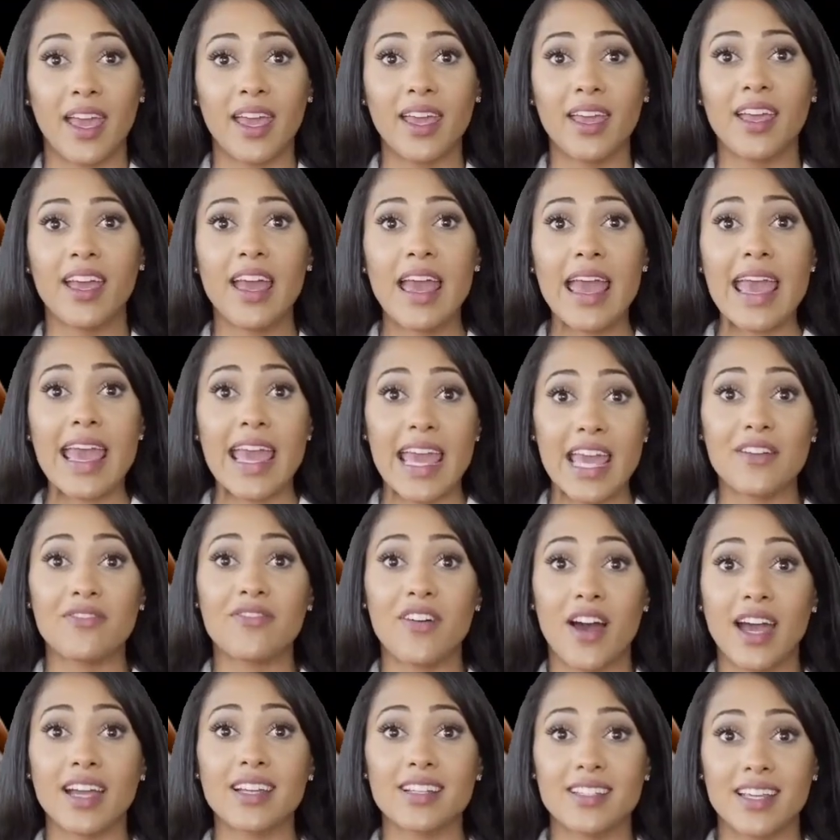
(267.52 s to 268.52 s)
All you
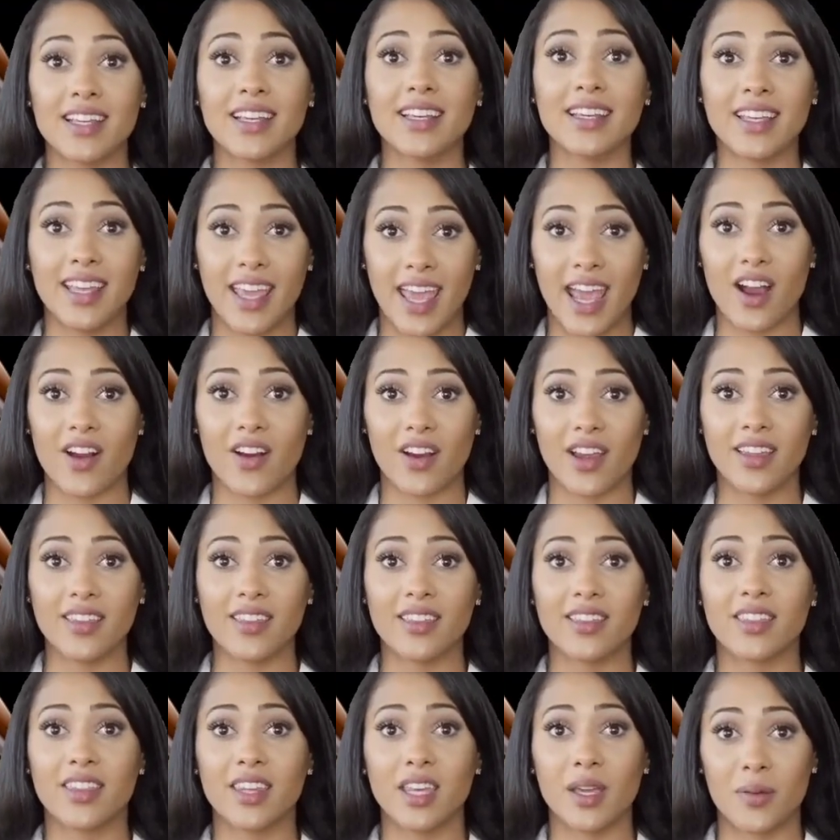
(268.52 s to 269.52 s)
have to do is apply
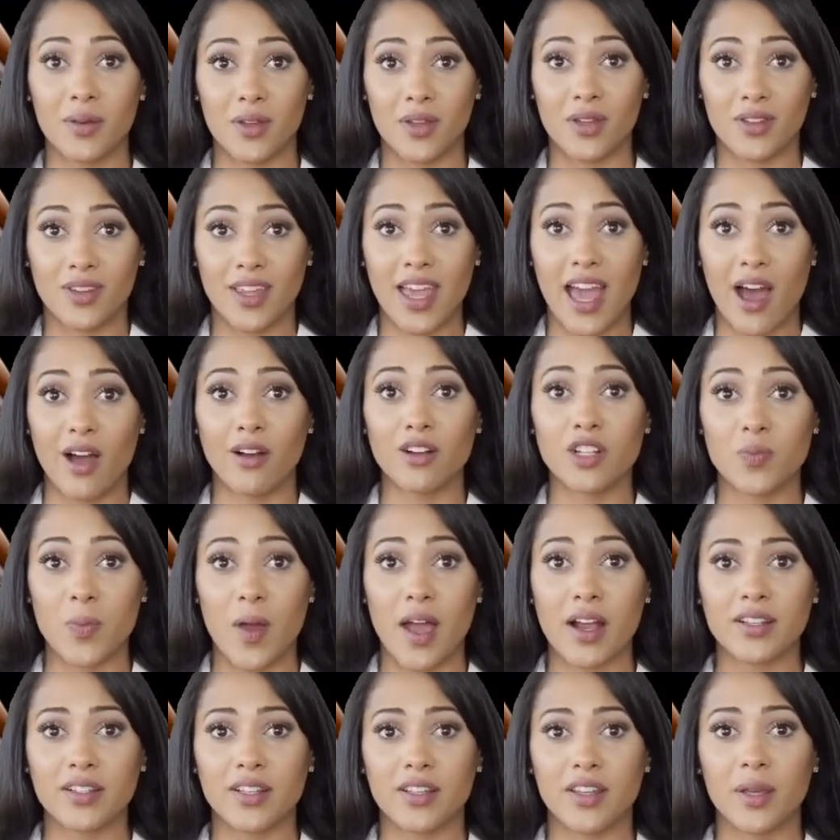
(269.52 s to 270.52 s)
the orange juice
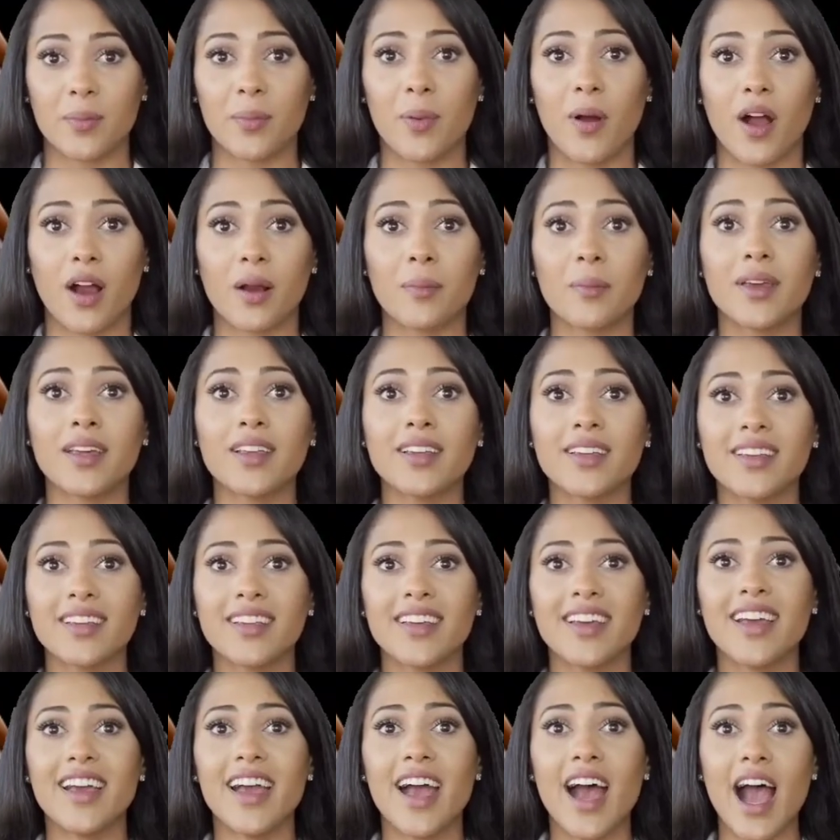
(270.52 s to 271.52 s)
directly on your
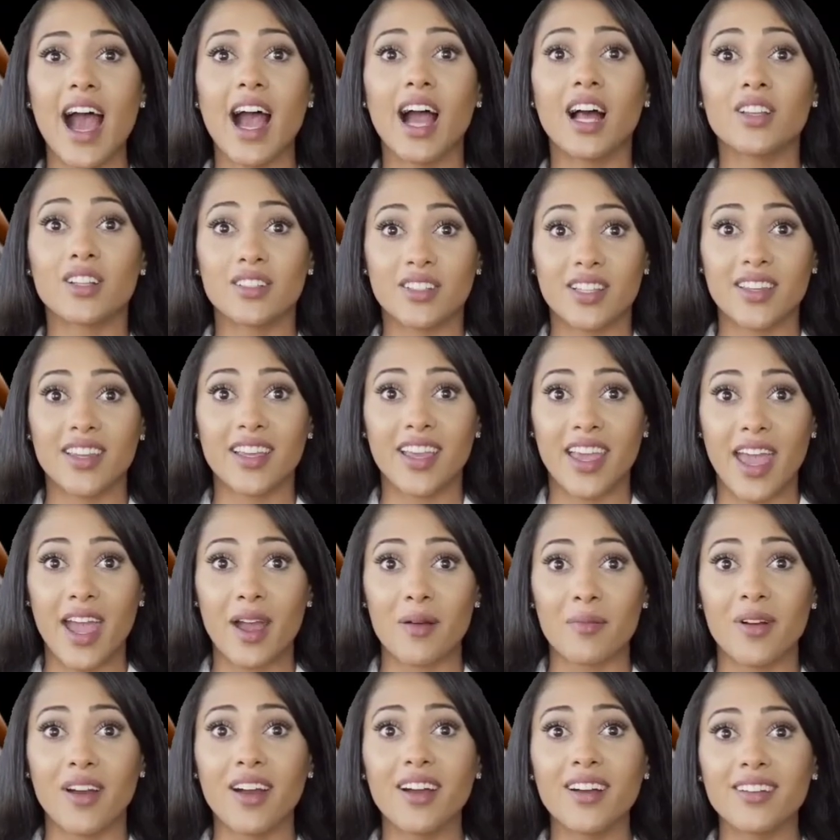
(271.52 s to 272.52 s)
nipples and let the juice
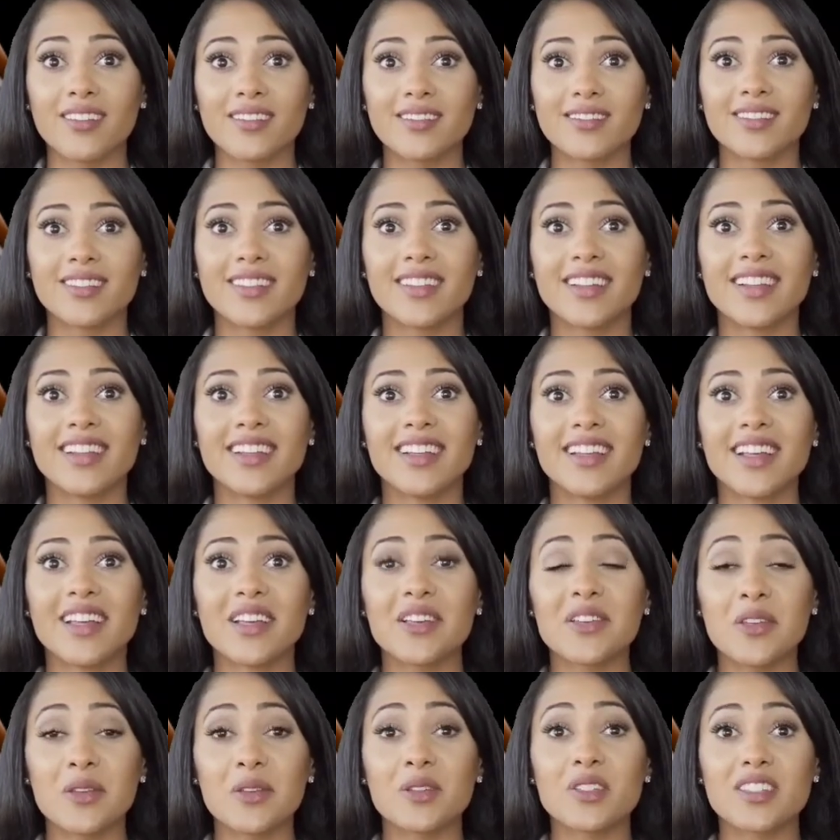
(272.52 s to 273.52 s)
stay there for around
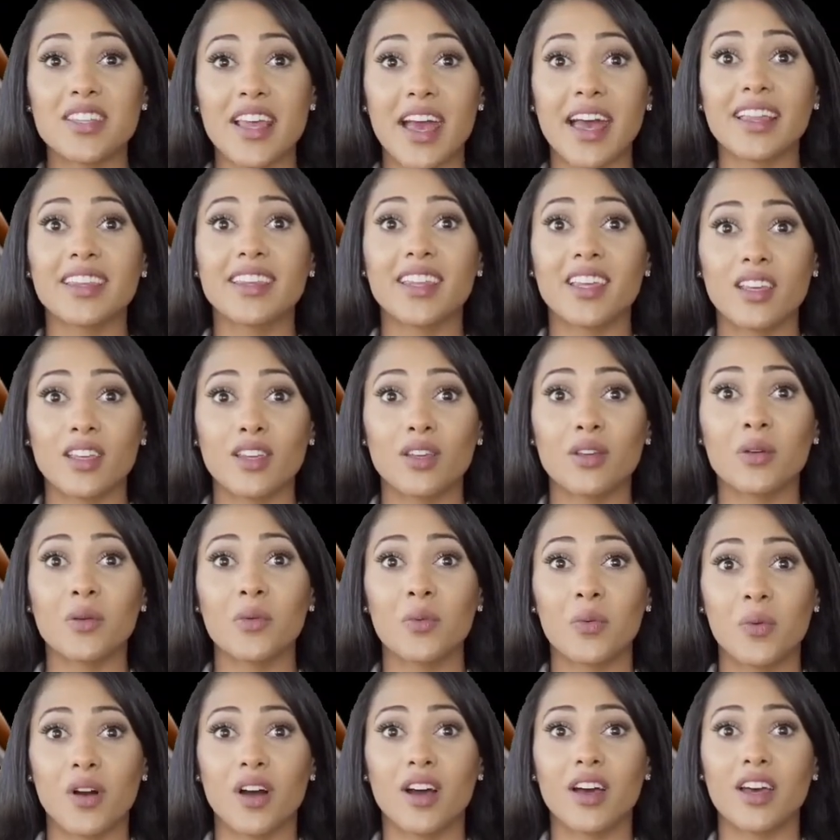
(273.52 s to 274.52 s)
30 minutes and
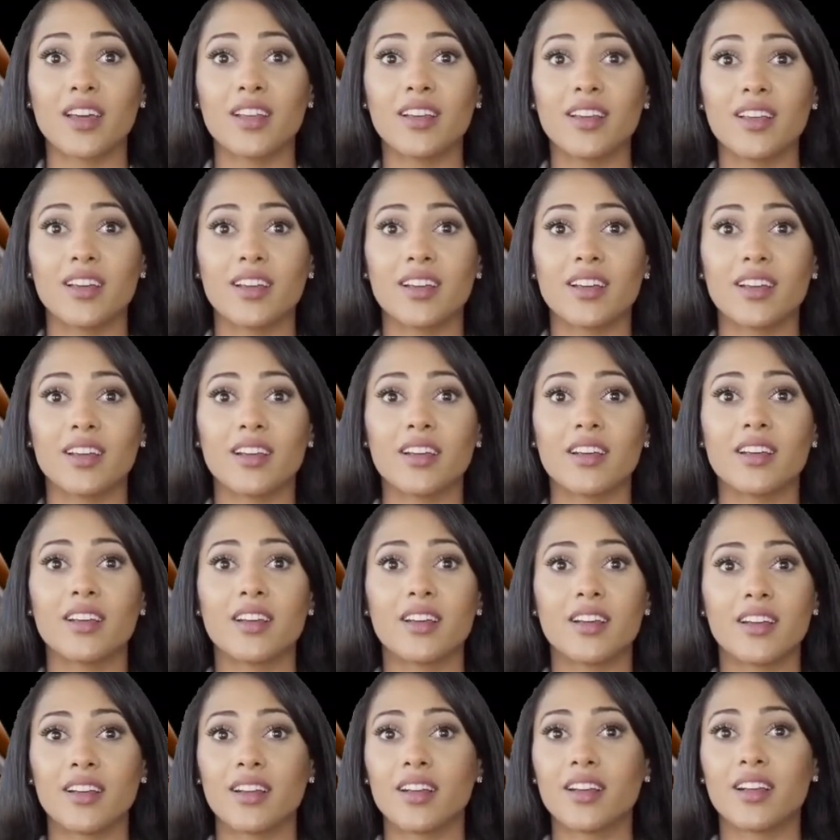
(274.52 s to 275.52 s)
then wash off using
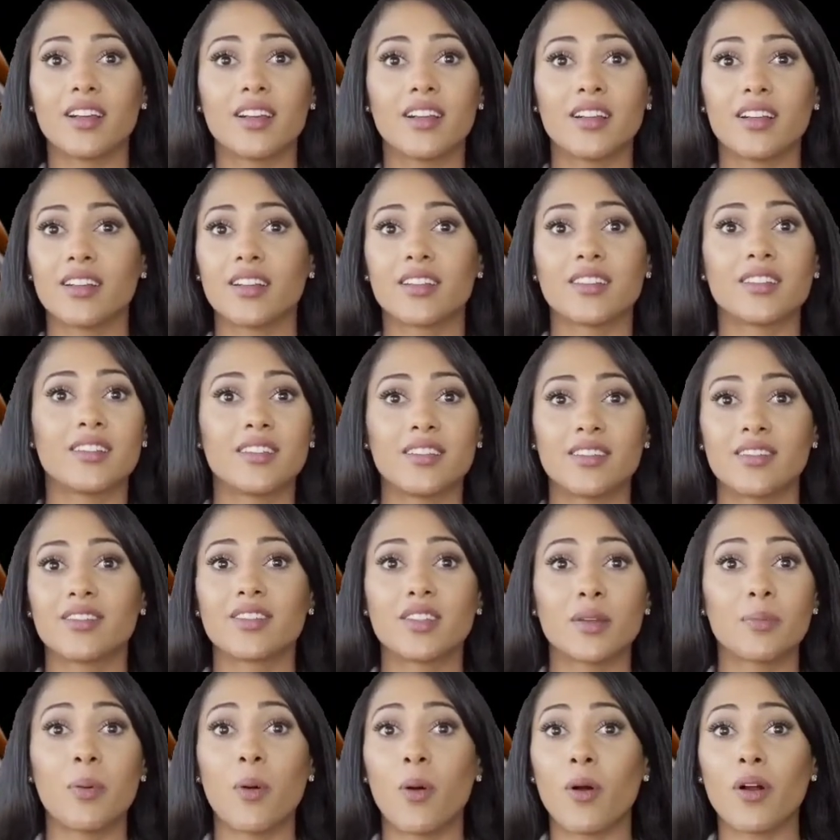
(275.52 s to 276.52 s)
water.
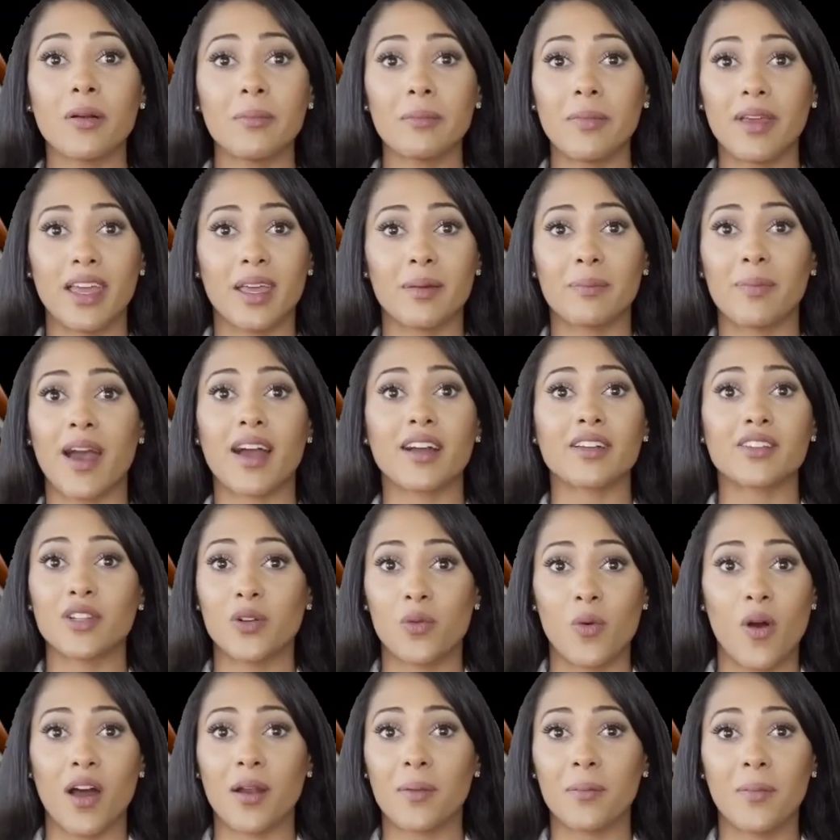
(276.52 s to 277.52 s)
For better and
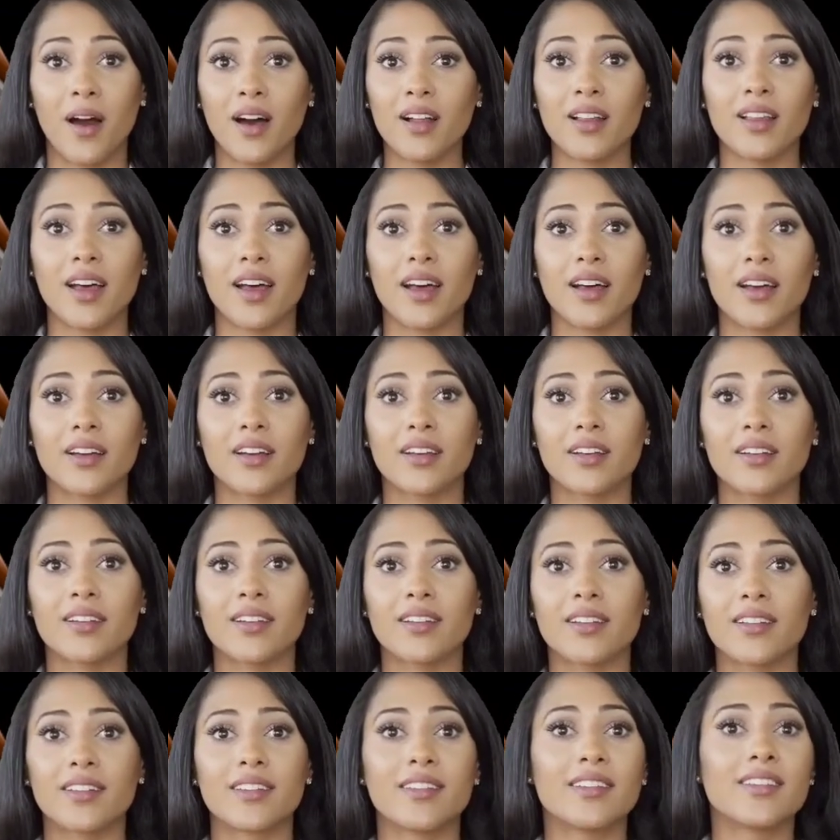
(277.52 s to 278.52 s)
fast results,
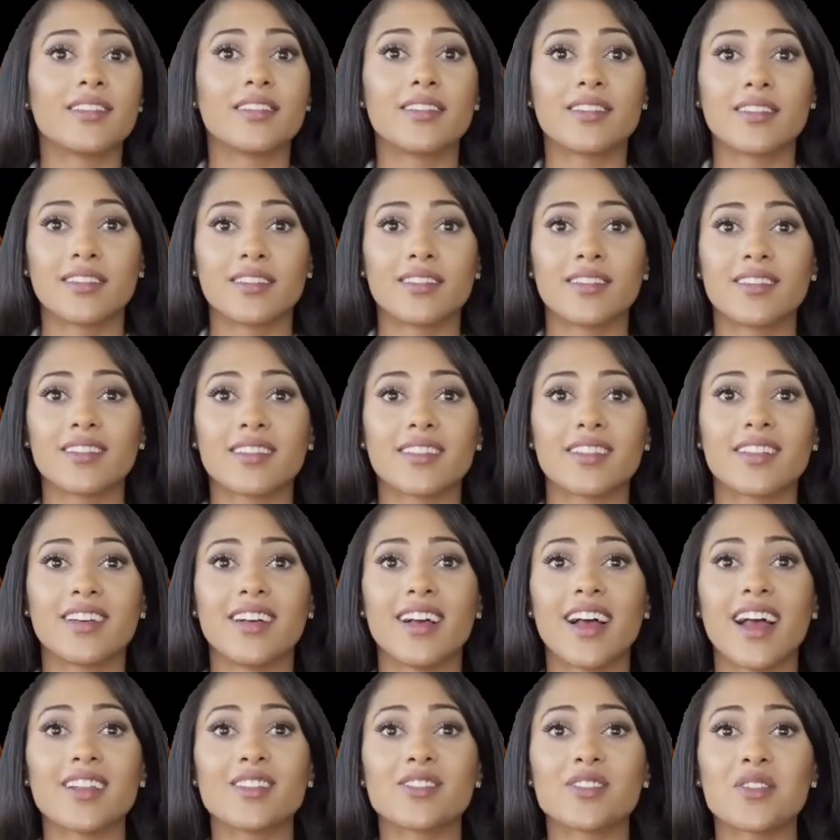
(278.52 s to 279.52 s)
you can also apply
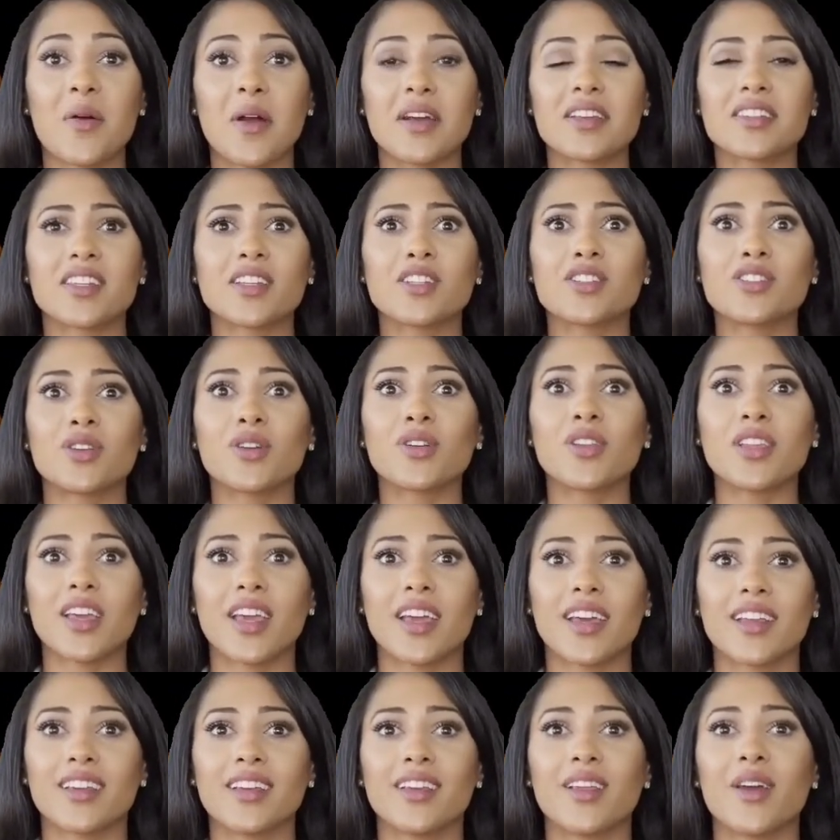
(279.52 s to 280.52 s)
some
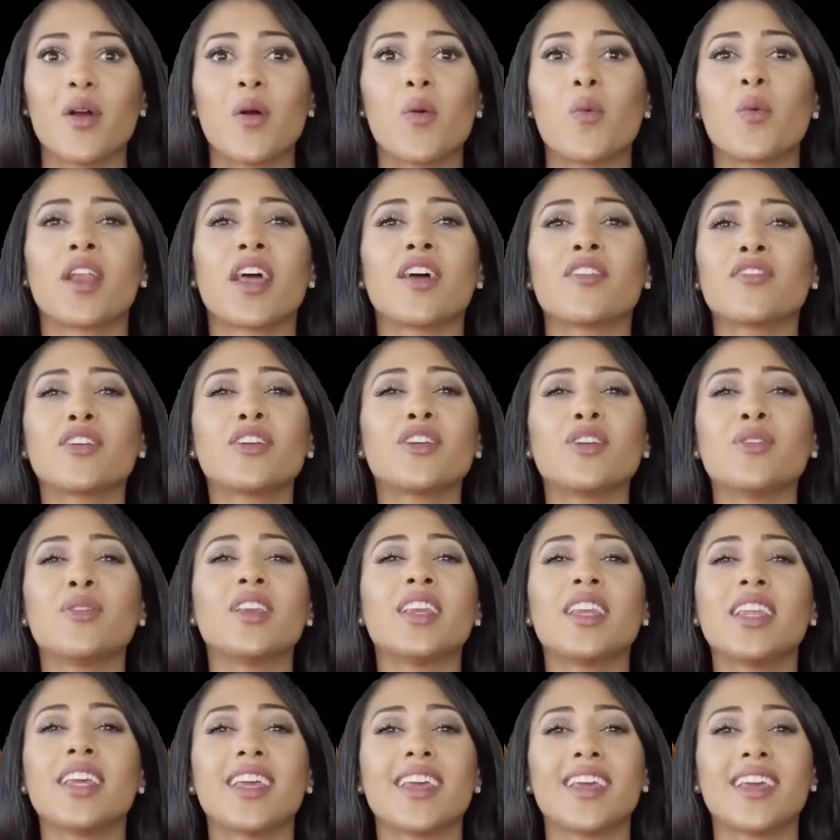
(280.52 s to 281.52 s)
moisturizer after washing off
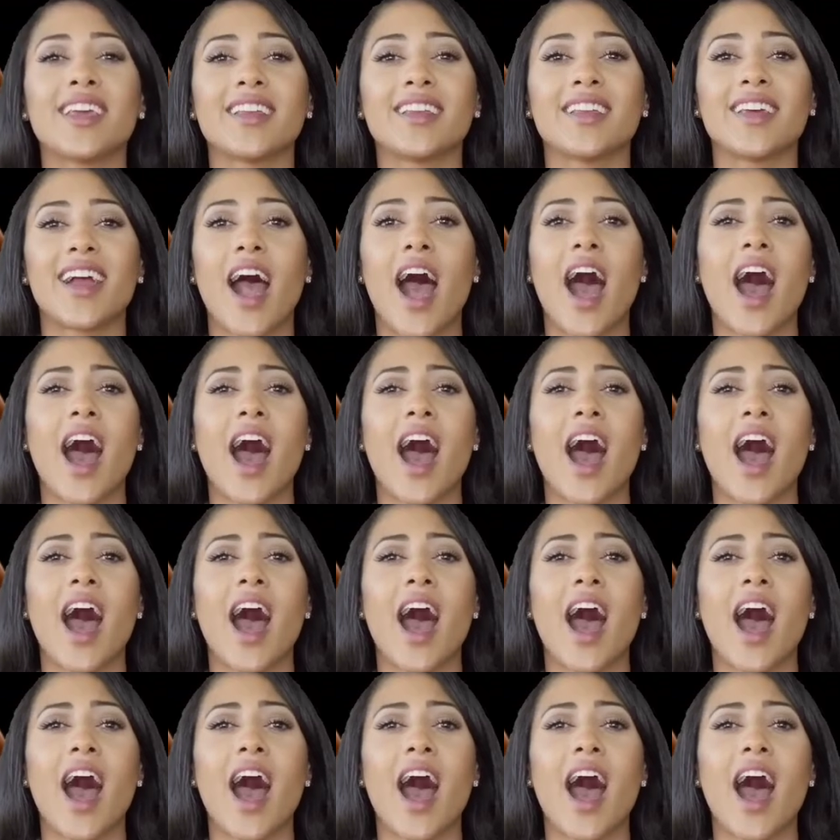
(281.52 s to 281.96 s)
the juice.